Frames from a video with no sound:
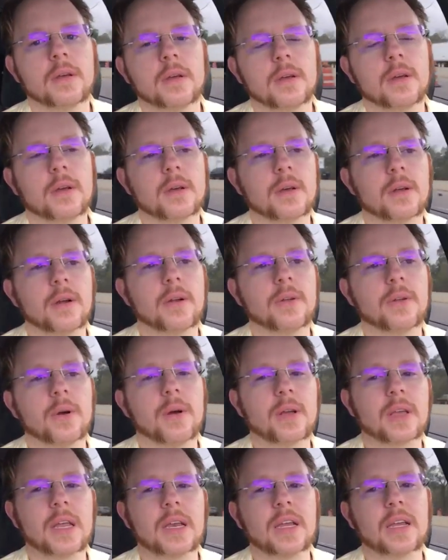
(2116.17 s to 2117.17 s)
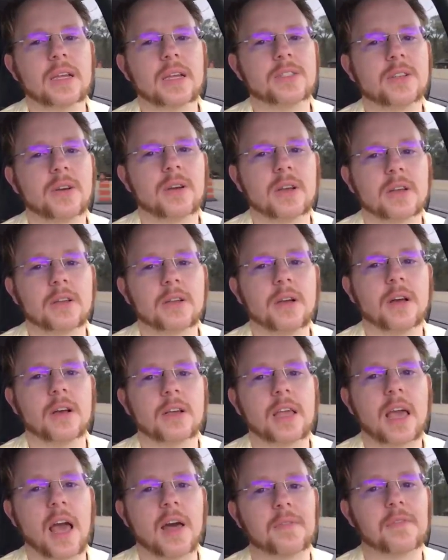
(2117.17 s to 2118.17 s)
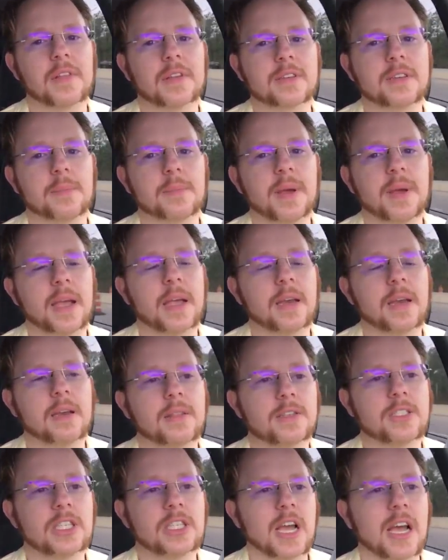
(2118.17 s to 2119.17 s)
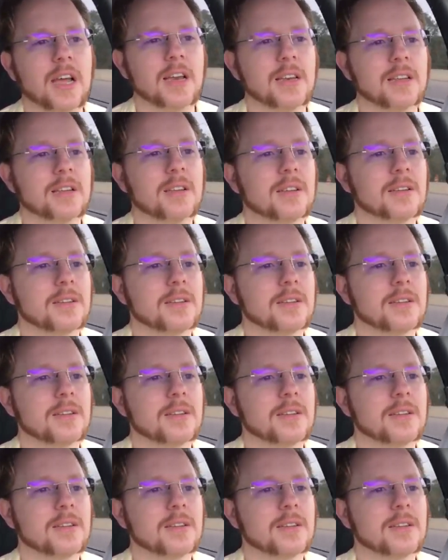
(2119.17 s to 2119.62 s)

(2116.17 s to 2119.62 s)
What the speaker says: are you all getting into a Catholic debate in the chat?